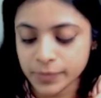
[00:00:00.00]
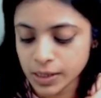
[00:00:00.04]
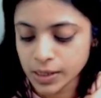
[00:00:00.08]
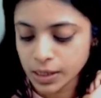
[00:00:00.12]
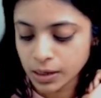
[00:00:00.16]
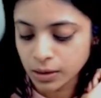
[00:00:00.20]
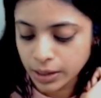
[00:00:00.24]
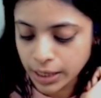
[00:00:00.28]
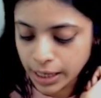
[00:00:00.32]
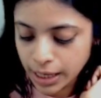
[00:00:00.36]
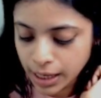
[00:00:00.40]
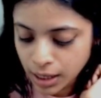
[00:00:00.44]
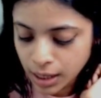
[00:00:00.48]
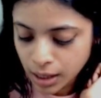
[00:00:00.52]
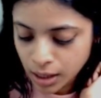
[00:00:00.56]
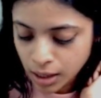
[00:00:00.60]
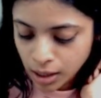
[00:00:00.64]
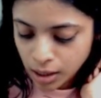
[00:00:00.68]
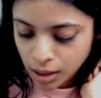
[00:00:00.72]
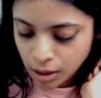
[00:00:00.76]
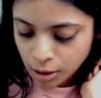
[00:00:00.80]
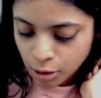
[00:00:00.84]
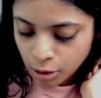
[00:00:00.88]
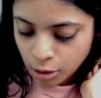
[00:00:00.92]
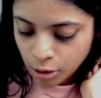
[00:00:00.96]
Okay,
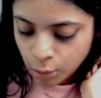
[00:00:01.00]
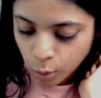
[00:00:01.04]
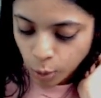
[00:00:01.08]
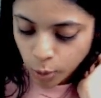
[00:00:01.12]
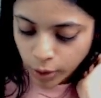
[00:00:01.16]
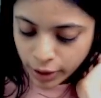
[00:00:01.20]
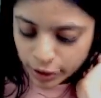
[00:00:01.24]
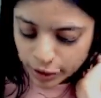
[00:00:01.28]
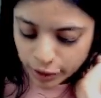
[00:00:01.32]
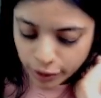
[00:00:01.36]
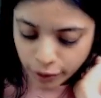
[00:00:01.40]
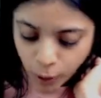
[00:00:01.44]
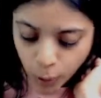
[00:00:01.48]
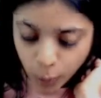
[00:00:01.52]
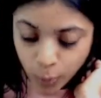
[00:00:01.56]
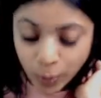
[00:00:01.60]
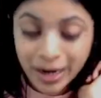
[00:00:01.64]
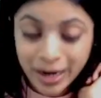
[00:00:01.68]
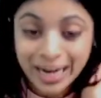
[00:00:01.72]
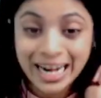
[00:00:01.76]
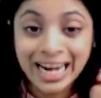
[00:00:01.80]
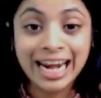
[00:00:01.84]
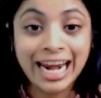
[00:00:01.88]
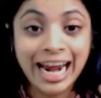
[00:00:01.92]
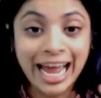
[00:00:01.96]
moving
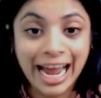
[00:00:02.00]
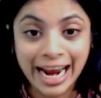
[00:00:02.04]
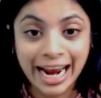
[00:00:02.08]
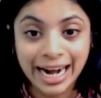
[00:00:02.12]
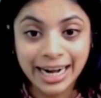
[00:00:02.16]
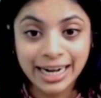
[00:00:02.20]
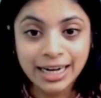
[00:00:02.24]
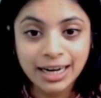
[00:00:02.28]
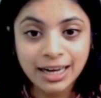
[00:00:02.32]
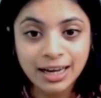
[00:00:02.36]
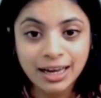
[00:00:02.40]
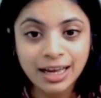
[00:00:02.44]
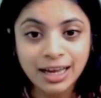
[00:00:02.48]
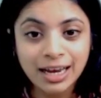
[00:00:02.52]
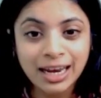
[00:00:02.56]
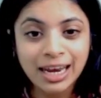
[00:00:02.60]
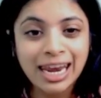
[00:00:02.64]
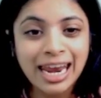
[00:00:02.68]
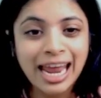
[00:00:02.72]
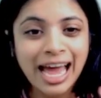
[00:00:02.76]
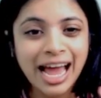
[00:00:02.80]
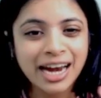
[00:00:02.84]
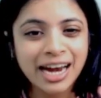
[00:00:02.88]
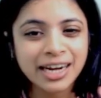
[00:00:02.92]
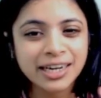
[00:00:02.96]
forward, land
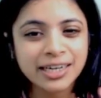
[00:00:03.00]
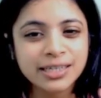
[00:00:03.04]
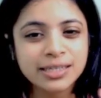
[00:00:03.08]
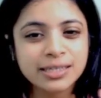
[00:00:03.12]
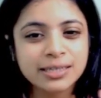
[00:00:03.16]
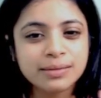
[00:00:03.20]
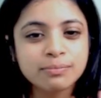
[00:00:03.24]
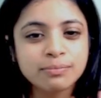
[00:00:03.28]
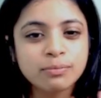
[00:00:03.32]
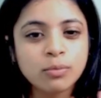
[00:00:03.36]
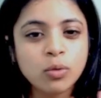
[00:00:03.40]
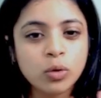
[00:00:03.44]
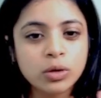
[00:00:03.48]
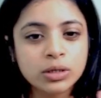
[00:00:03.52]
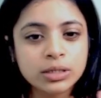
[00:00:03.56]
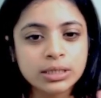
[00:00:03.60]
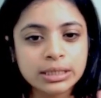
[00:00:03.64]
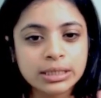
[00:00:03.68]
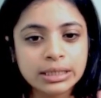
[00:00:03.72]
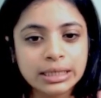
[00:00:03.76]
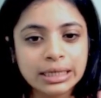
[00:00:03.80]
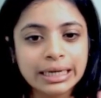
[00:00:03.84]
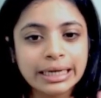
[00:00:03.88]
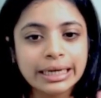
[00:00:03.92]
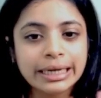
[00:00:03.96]
is
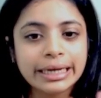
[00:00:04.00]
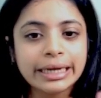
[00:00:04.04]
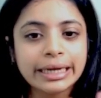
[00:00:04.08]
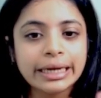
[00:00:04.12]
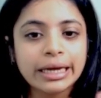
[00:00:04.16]
mostly